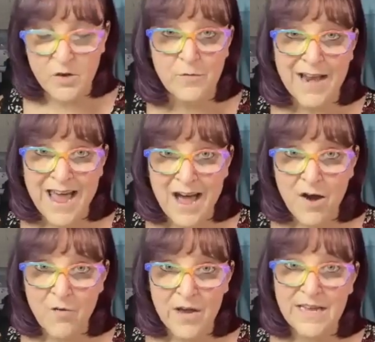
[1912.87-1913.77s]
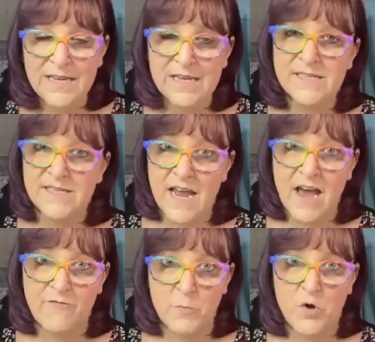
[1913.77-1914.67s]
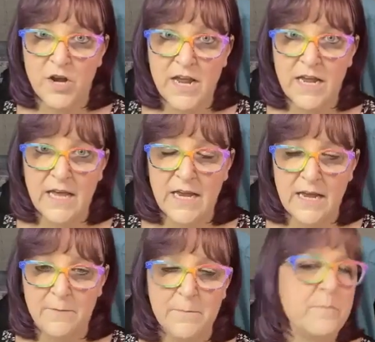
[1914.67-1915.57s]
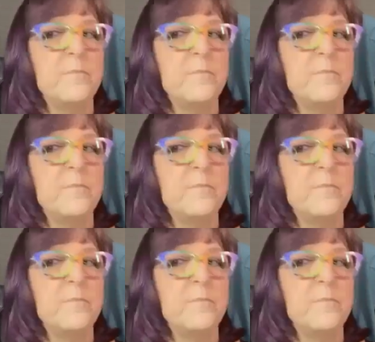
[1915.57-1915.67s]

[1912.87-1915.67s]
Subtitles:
So now it needs to have more ink in it.